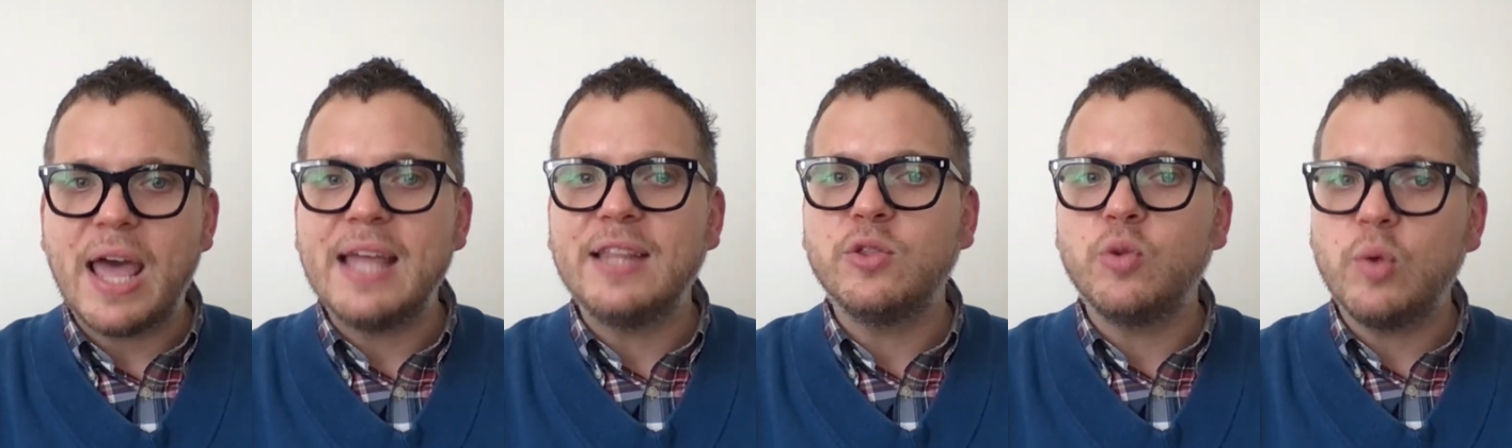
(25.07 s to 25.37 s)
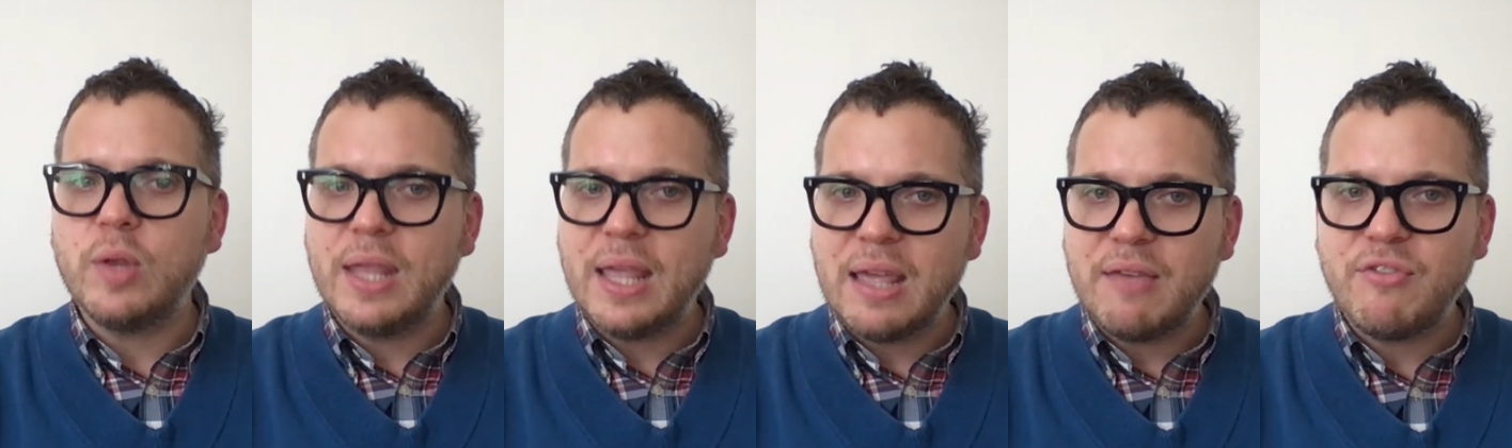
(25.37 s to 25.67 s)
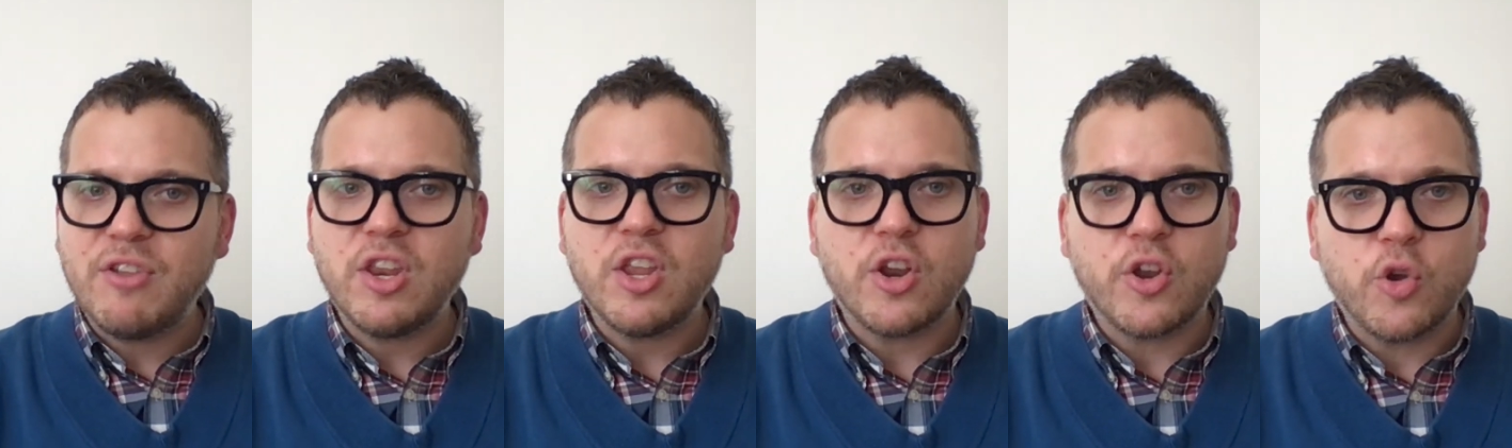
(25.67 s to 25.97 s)
and to
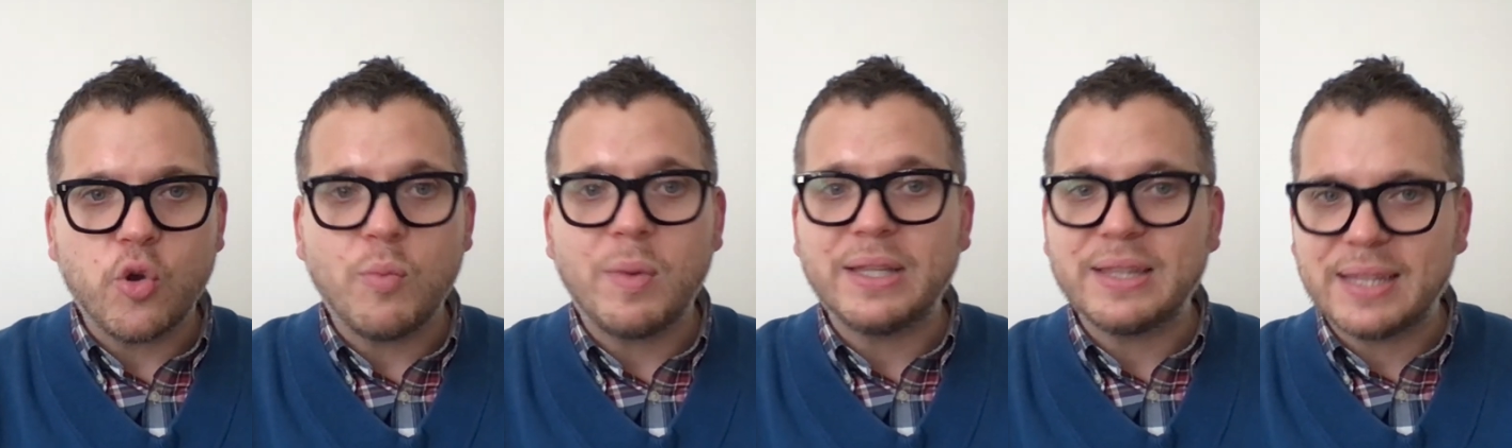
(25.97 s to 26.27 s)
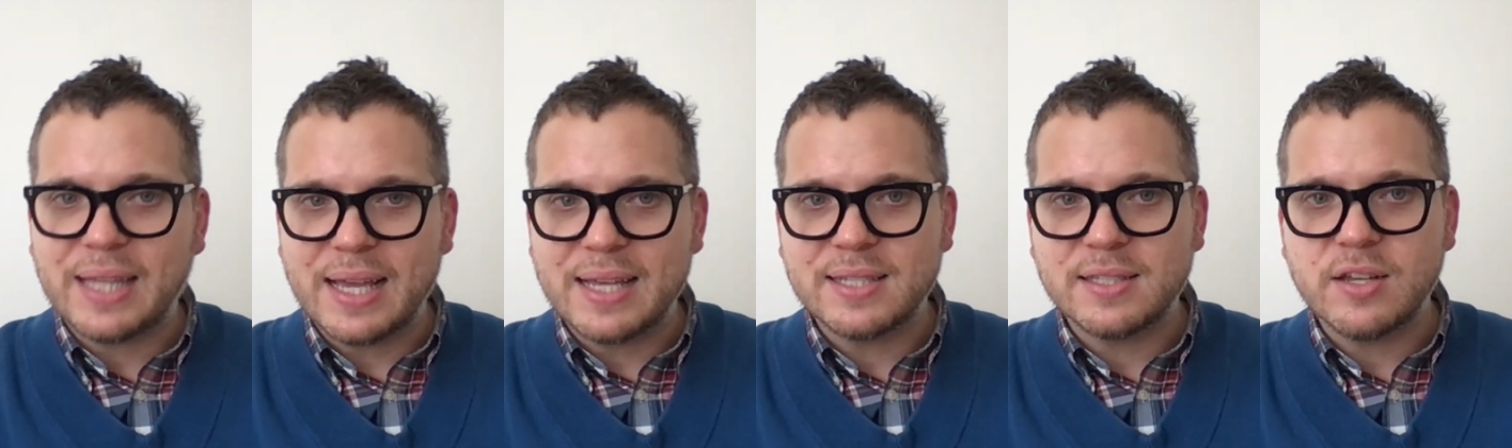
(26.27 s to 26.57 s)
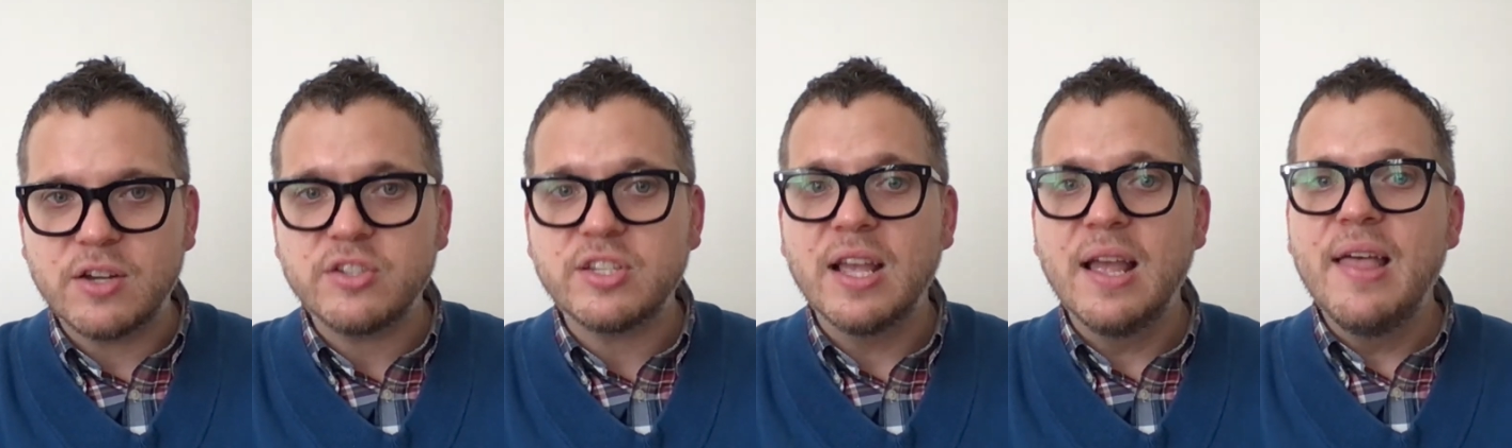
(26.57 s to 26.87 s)
giving your human
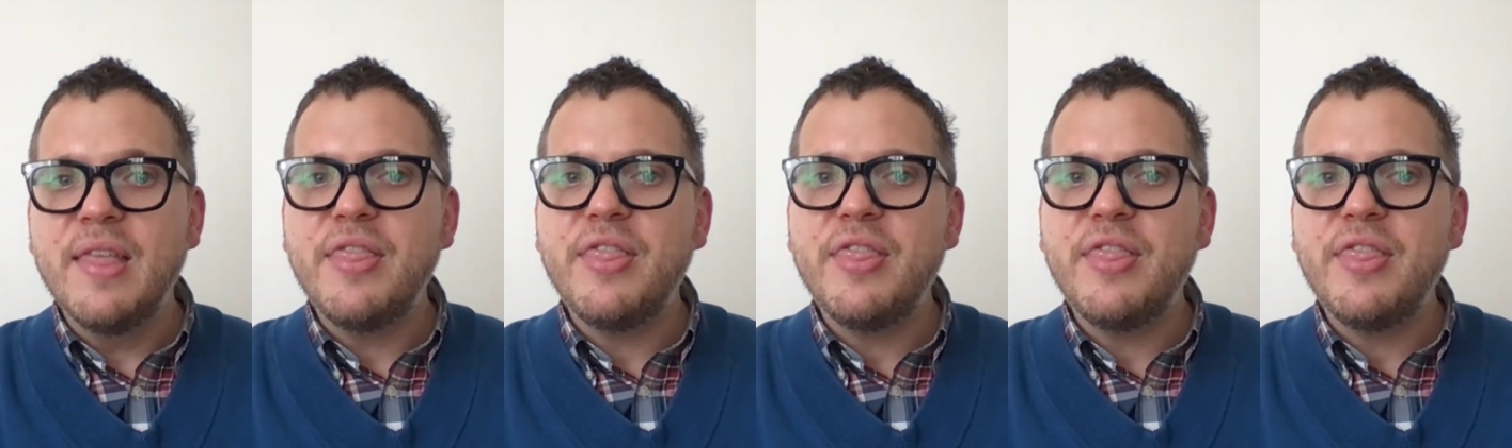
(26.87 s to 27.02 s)
testers